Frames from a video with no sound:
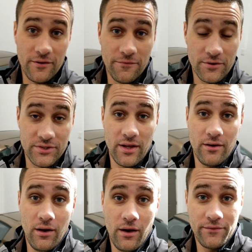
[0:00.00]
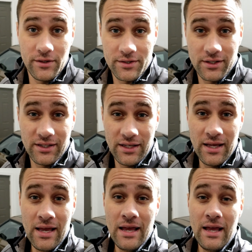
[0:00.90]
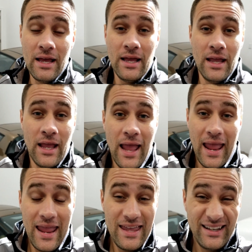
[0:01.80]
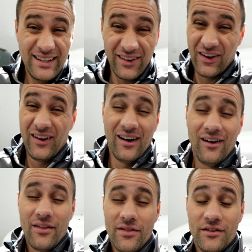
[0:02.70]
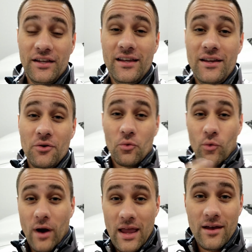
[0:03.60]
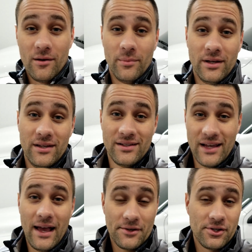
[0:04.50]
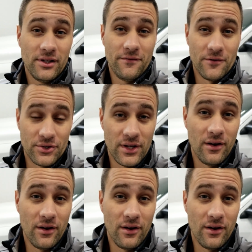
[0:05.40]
for sale, obviously, and the Ram is actually for sale